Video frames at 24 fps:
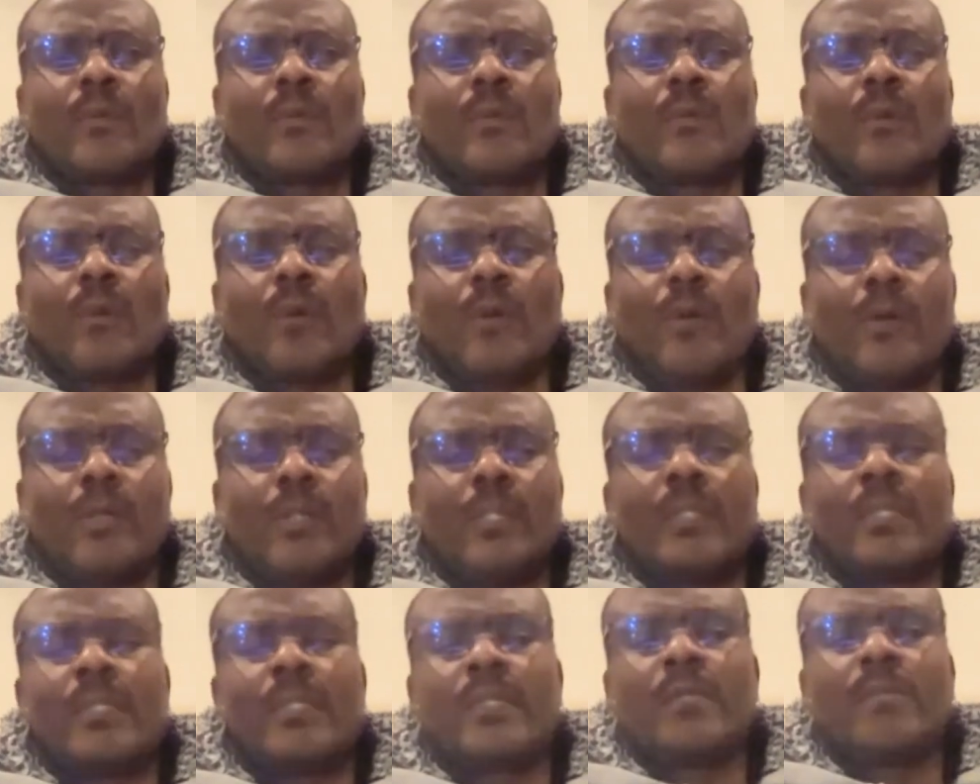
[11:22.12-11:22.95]

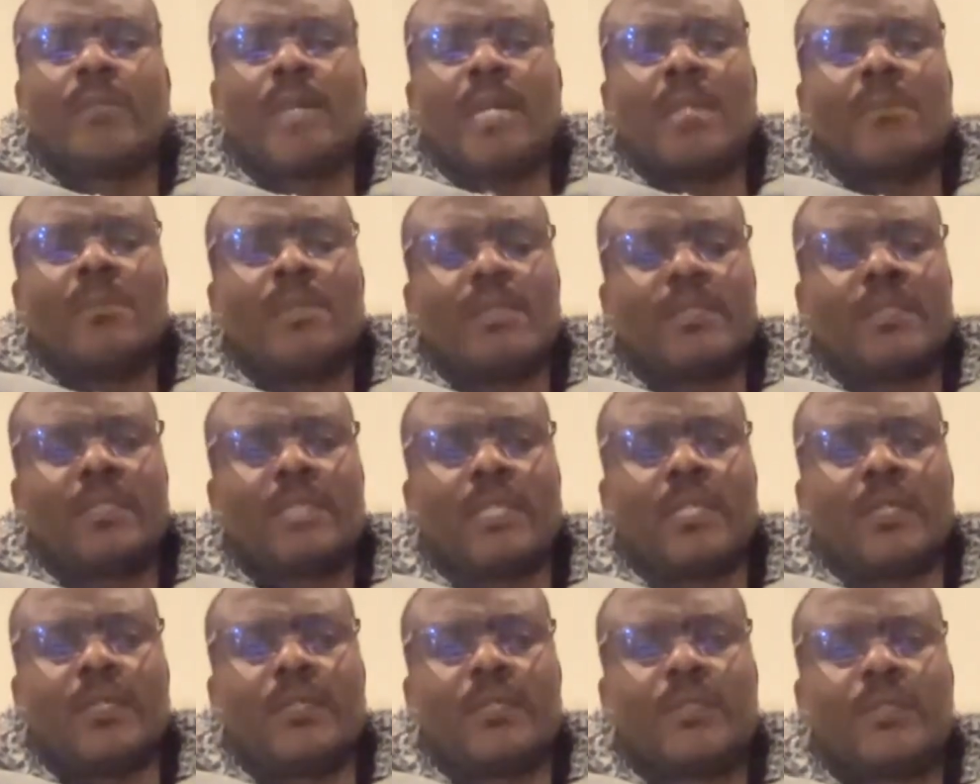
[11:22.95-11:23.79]
God, the Bible
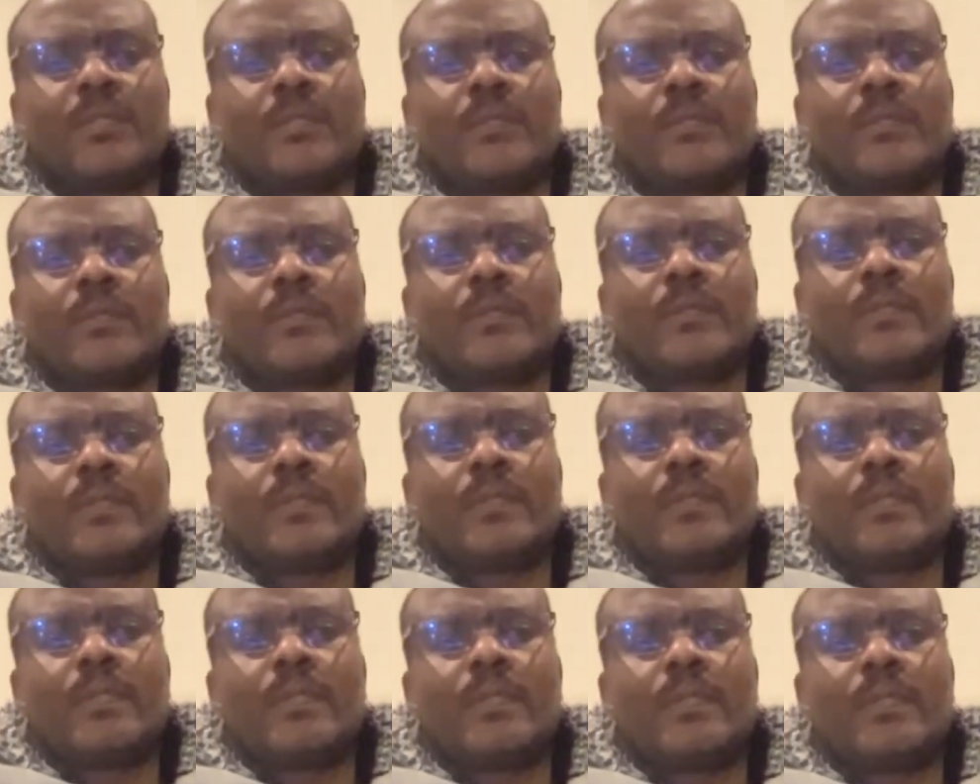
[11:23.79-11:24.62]
says,
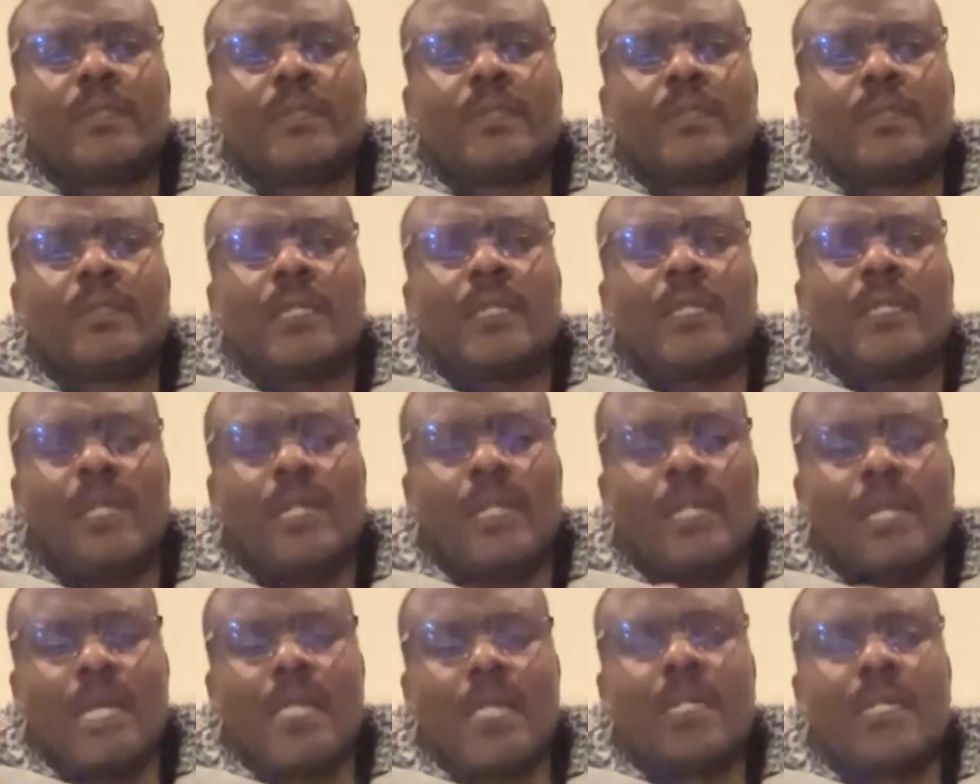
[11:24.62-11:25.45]
he
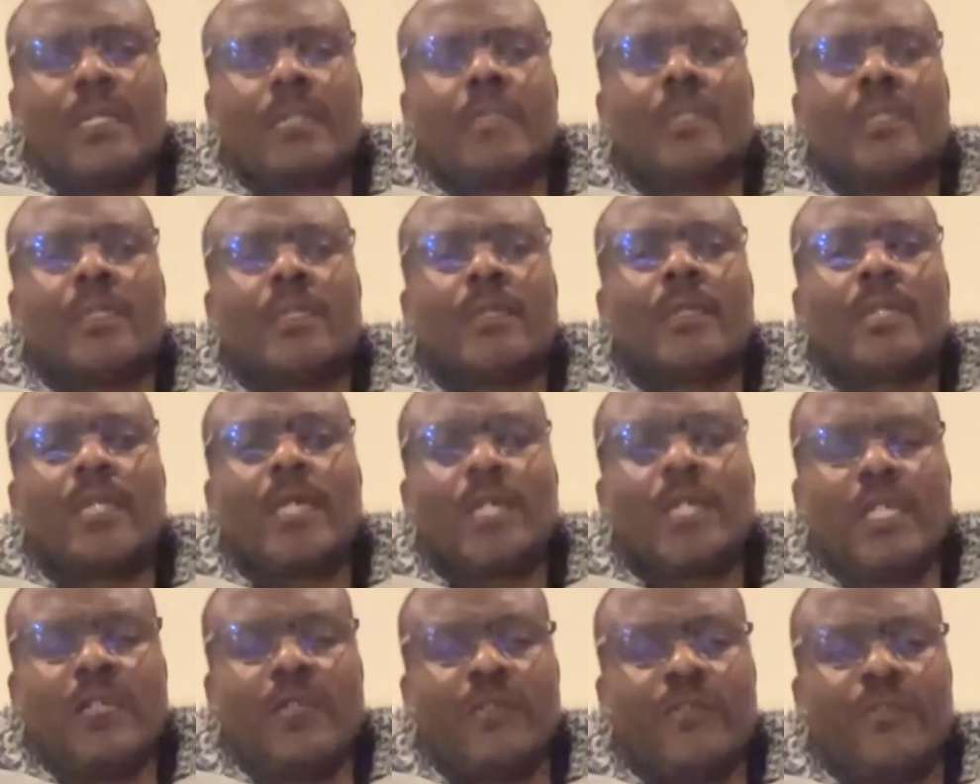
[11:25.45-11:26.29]
led
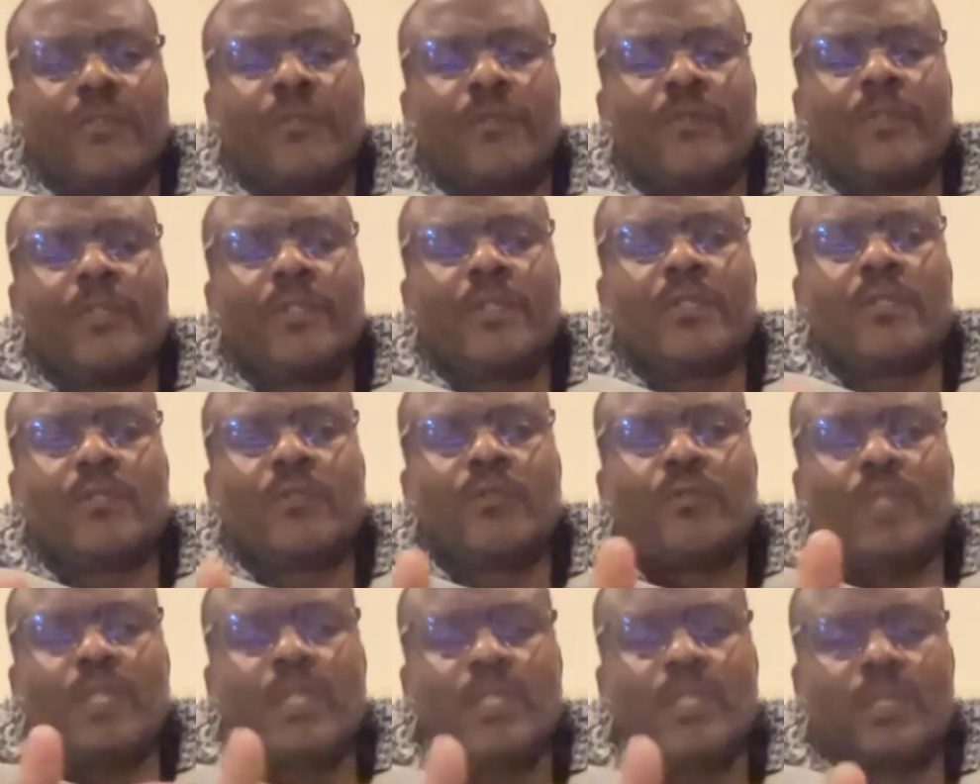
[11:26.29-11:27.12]
Eve
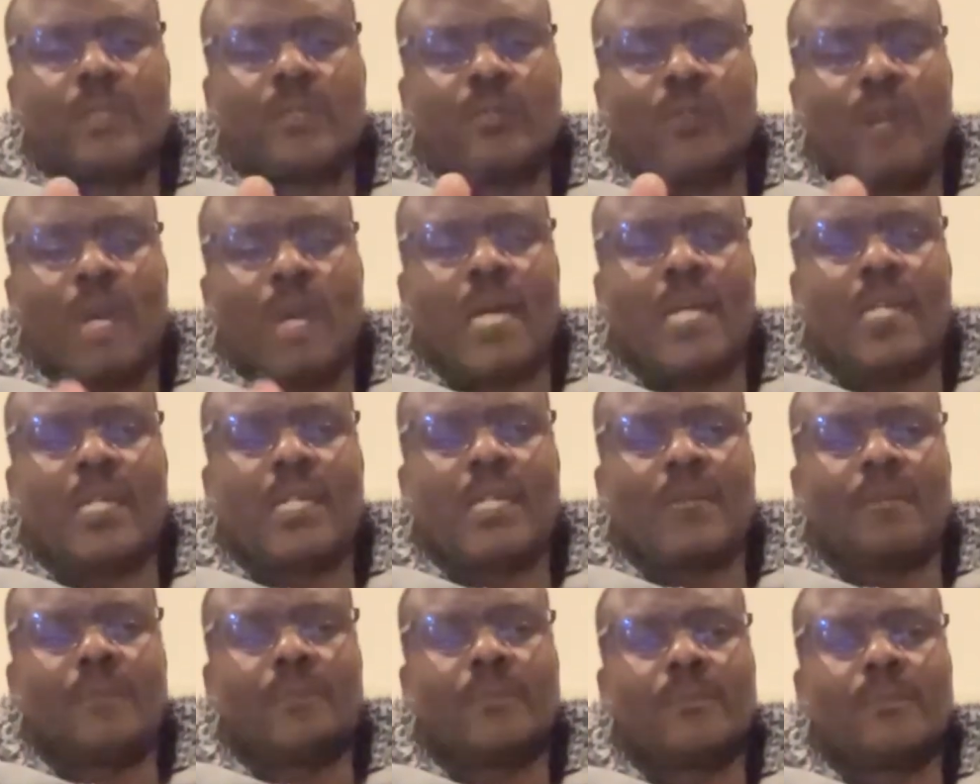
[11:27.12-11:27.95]
to
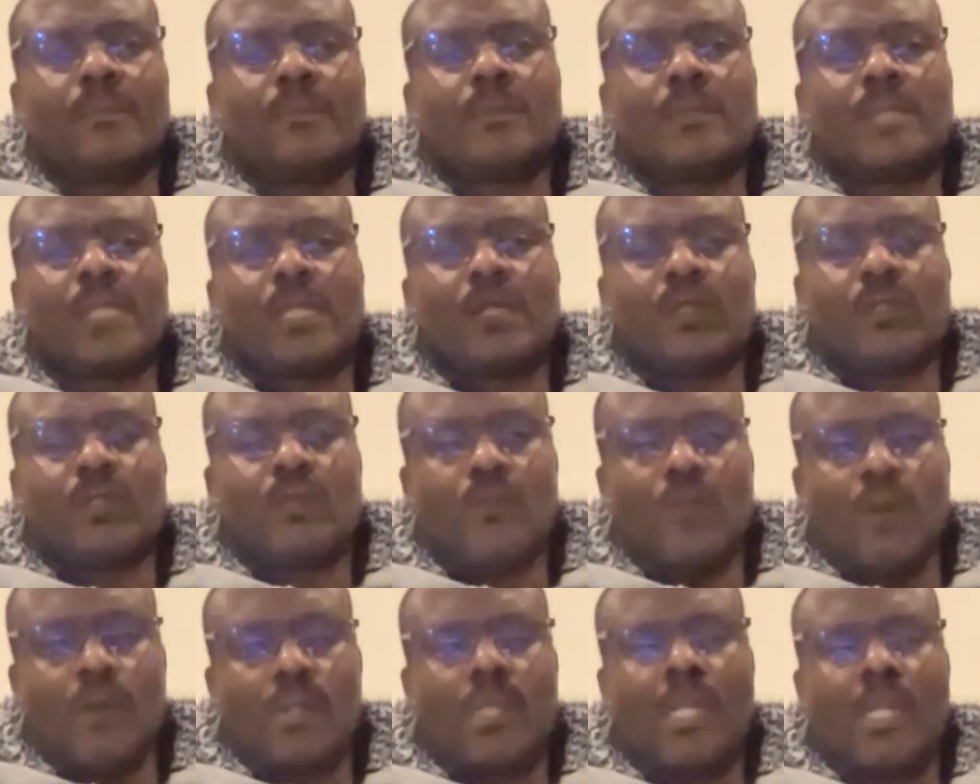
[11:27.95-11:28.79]
Adam and
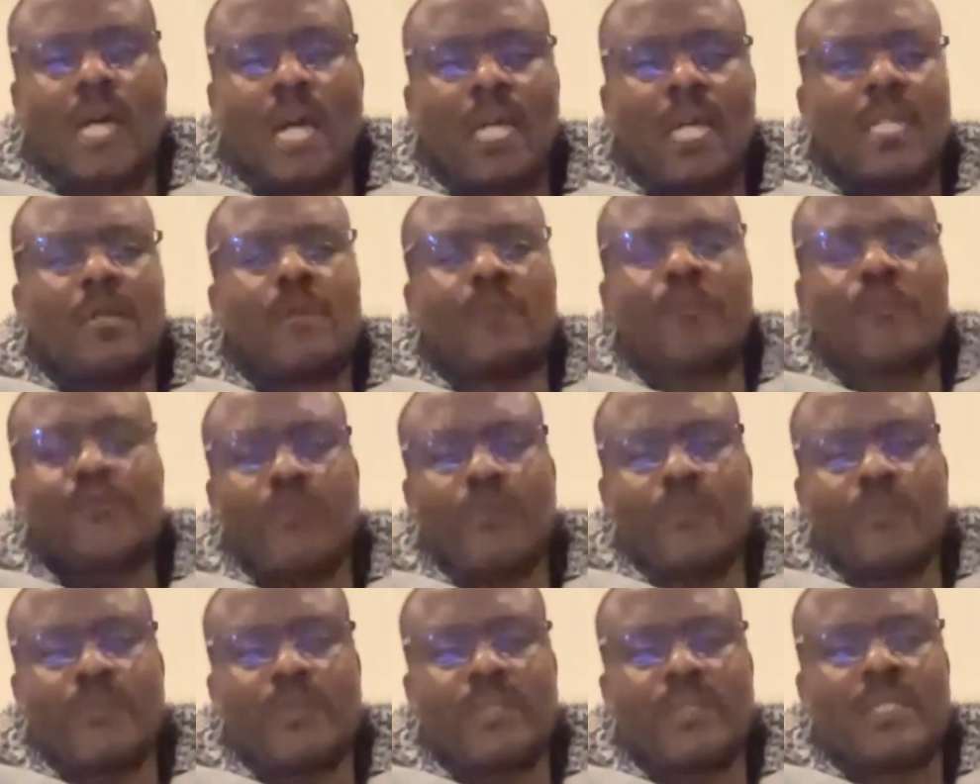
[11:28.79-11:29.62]
woke Adam
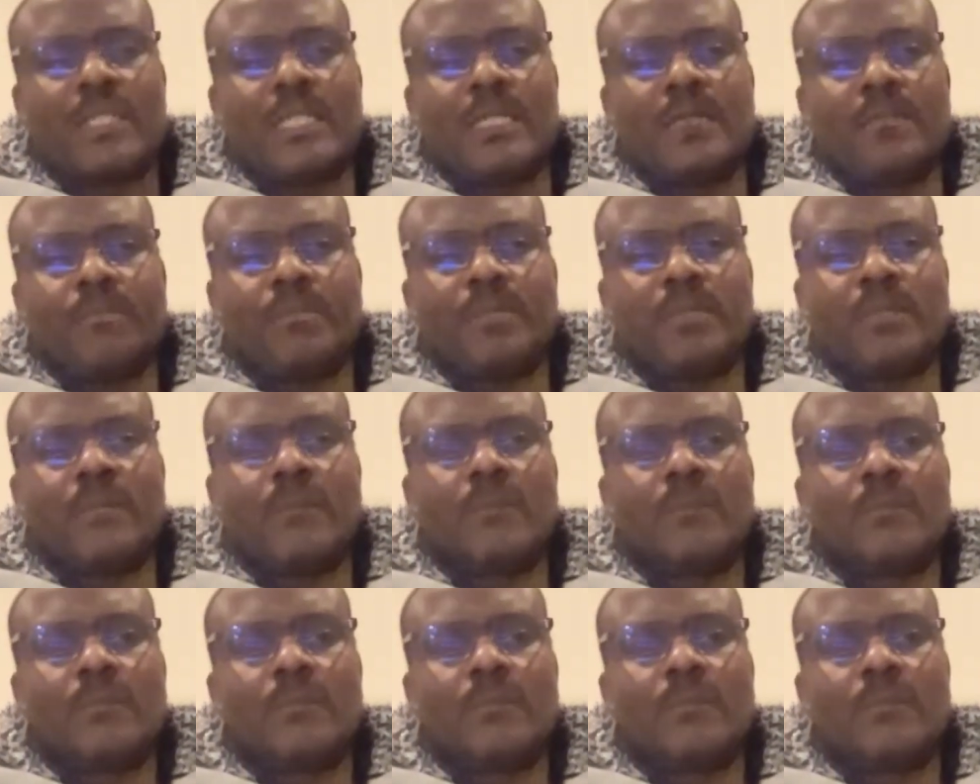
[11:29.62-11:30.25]
from sleep.